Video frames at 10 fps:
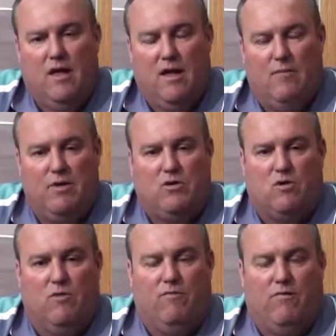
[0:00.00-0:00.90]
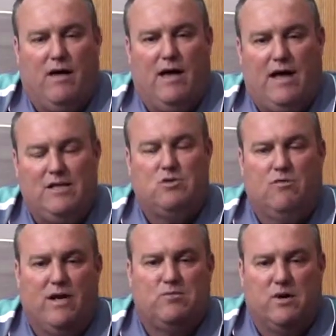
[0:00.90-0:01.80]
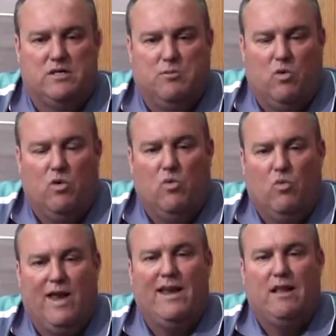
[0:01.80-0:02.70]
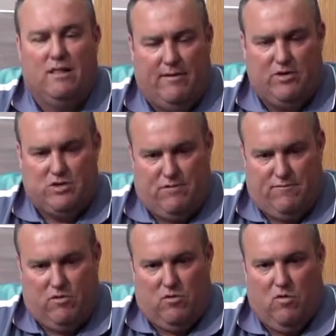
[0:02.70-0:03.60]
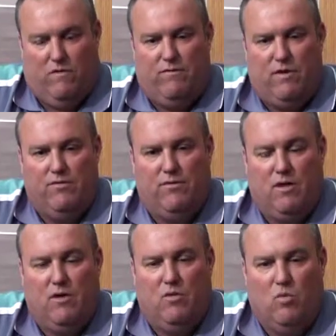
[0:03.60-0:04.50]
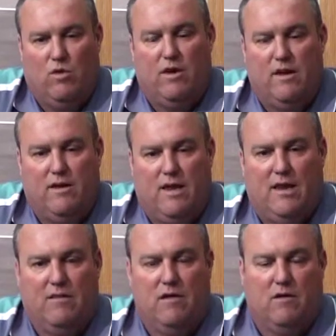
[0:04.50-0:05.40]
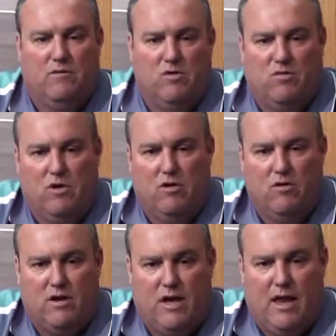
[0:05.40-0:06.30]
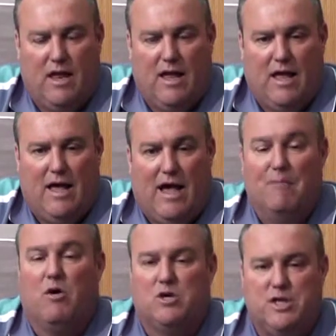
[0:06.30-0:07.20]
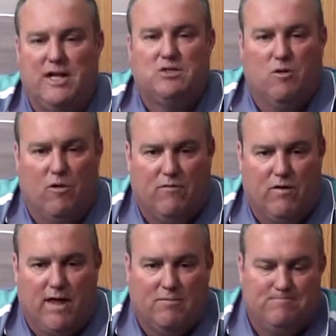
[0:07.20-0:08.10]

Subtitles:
Beech Grove High School Vice Principal Randy Clevenger for all of his work in getting the interview secured today. I'm Mark Jane. So long for now.